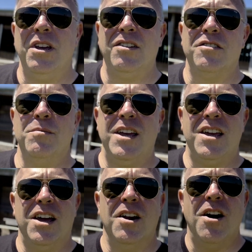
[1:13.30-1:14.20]
weeks of
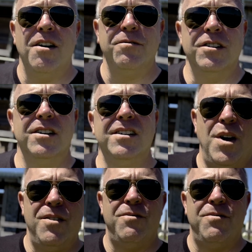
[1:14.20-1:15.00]
making an offer. Way